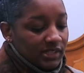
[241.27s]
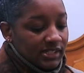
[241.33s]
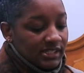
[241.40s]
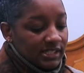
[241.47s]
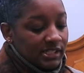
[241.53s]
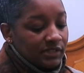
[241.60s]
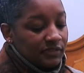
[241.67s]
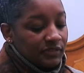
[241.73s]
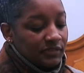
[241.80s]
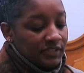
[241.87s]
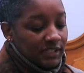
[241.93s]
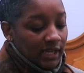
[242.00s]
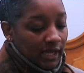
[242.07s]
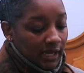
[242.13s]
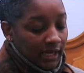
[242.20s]

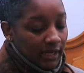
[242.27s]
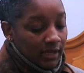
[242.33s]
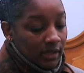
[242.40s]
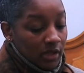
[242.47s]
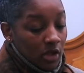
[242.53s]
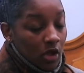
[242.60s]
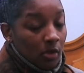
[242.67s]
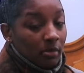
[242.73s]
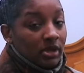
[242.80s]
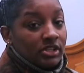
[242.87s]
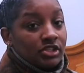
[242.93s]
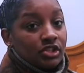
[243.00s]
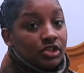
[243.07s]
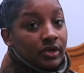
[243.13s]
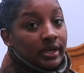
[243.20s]
6.59 because
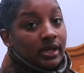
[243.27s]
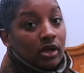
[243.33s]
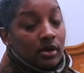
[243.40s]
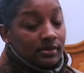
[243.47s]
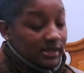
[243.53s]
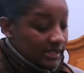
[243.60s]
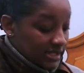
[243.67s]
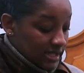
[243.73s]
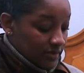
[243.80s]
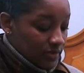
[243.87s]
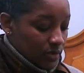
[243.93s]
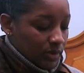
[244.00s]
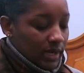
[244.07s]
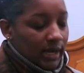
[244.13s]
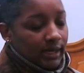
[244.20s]
the train comes at
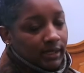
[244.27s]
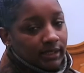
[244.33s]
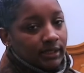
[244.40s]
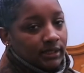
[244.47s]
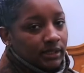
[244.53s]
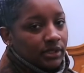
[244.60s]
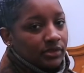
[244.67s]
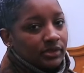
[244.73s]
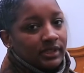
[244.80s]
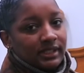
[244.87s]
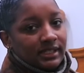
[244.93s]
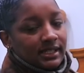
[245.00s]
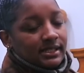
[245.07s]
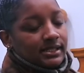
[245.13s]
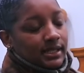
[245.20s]
7.09 and it literally
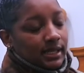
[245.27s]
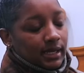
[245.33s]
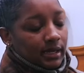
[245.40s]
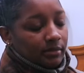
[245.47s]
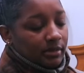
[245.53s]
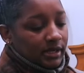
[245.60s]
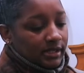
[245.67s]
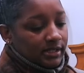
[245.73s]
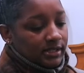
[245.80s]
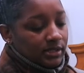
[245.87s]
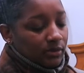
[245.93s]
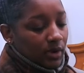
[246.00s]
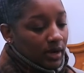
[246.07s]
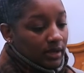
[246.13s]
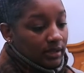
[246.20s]
takes like 9 minutes
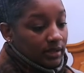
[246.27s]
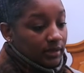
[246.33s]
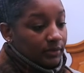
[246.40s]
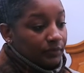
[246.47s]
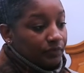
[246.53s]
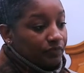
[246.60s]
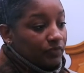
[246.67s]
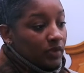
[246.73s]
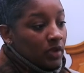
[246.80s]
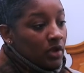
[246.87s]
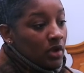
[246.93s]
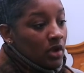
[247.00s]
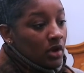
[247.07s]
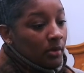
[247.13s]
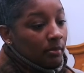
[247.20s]
to walk there.
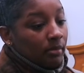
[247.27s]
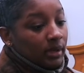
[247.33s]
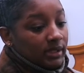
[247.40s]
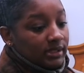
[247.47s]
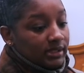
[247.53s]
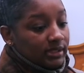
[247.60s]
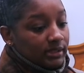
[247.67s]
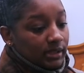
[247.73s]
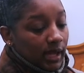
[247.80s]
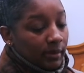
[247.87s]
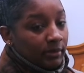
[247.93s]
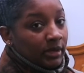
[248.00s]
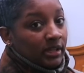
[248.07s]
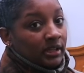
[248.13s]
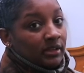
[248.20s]
But
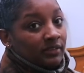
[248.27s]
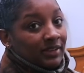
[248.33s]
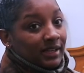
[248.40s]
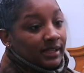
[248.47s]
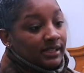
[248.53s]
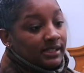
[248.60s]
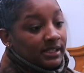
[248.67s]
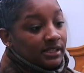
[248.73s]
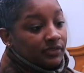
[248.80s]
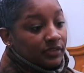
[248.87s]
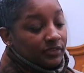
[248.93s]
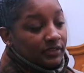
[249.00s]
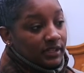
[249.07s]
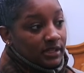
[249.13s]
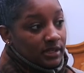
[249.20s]
I'm gonna leave at like
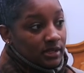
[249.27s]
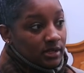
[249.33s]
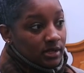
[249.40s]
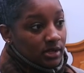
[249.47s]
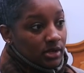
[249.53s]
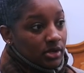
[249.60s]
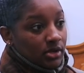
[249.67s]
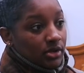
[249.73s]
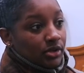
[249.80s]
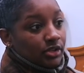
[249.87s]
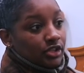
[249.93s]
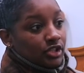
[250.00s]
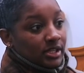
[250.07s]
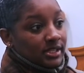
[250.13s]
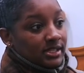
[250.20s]
6.50
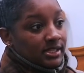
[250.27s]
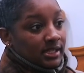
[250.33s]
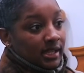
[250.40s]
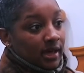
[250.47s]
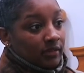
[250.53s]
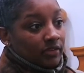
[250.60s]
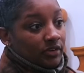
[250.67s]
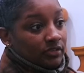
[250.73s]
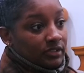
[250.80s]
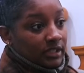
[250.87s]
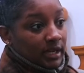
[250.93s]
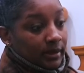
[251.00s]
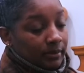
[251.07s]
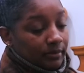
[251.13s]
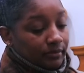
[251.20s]
so I still have enough
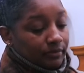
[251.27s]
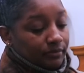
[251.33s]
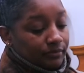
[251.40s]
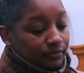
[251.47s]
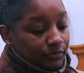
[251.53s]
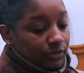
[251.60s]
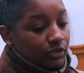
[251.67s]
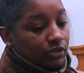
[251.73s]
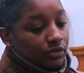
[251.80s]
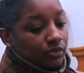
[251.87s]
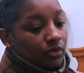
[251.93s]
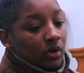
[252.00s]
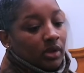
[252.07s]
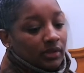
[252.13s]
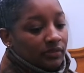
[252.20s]
time to
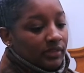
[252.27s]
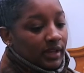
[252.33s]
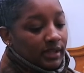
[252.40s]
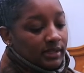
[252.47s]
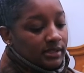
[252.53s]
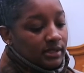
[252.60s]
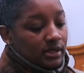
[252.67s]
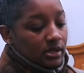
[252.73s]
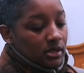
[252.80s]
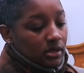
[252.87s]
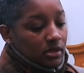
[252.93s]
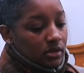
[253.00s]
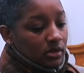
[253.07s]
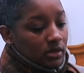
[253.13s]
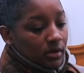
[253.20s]
do all of that.
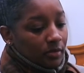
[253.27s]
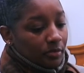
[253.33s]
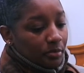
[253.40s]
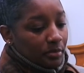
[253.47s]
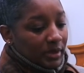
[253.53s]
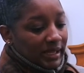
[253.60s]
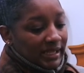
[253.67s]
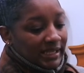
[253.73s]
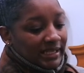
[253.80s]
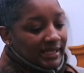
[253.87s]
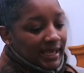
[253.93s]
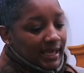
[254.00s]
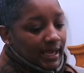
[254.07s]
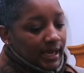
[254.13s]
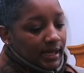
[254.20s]
But
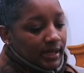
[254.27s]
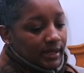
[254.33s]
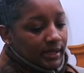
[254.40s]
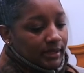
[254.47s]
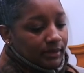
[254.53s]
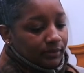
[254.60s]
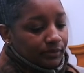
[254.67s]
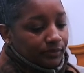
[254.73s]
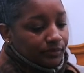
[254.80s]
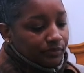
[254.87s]
yeah,